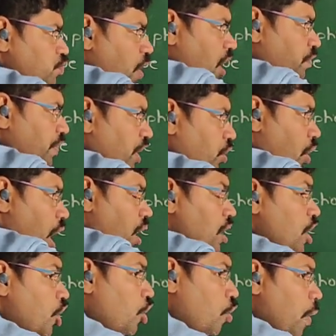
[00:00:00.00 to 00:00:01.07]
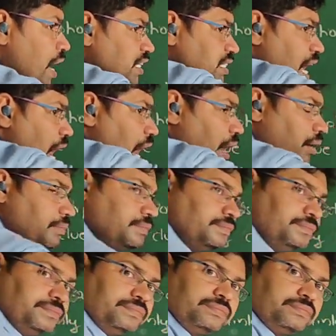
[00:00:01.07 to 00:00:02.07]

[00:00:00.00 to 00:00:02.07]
what we call quanta.